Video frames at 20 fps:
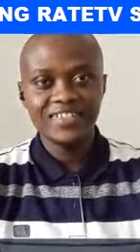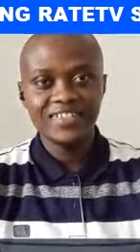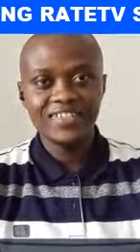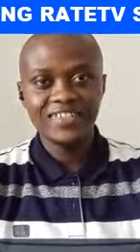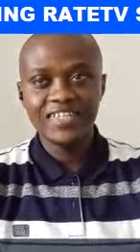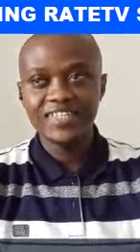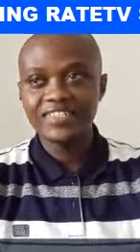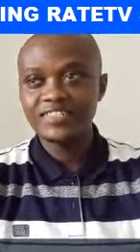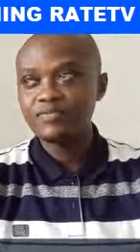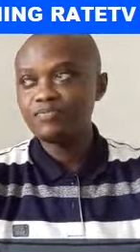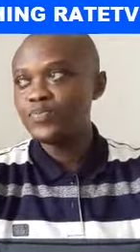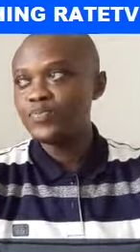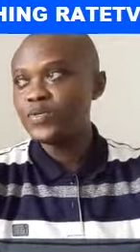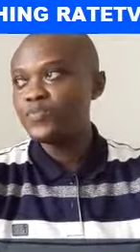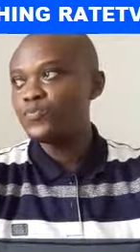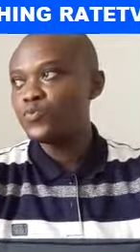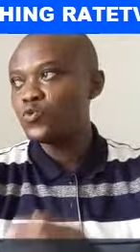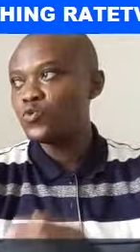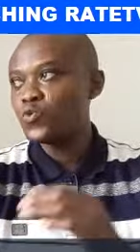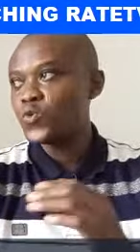that
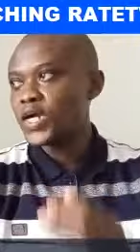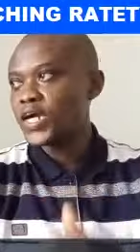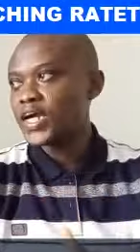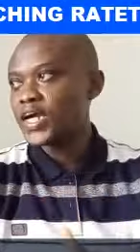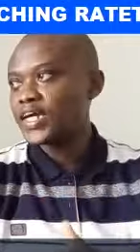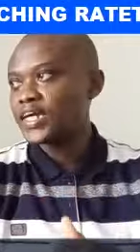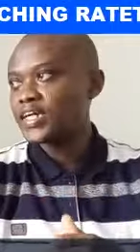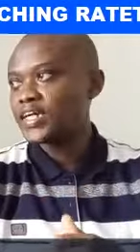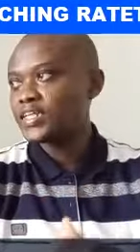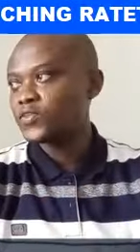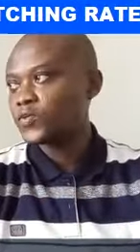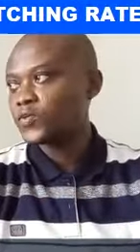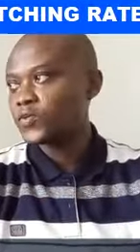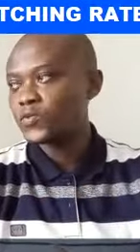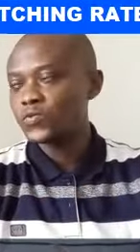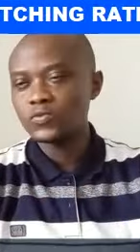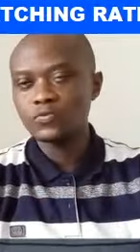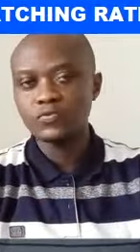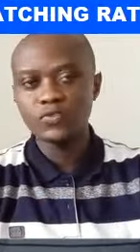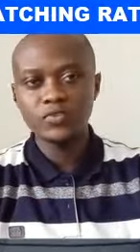people are not
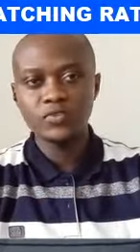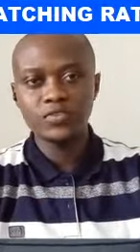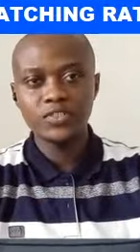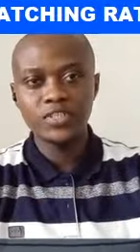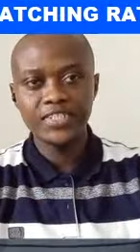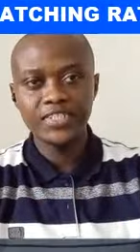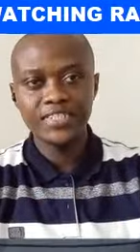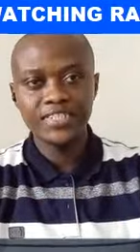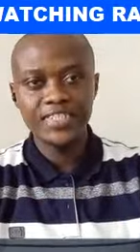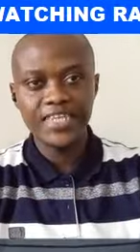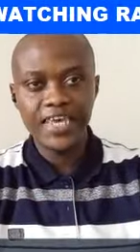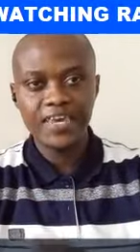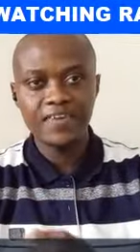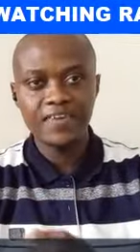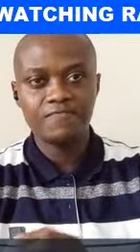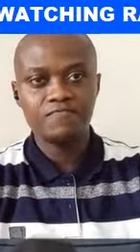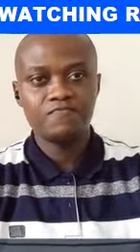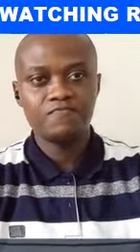sincere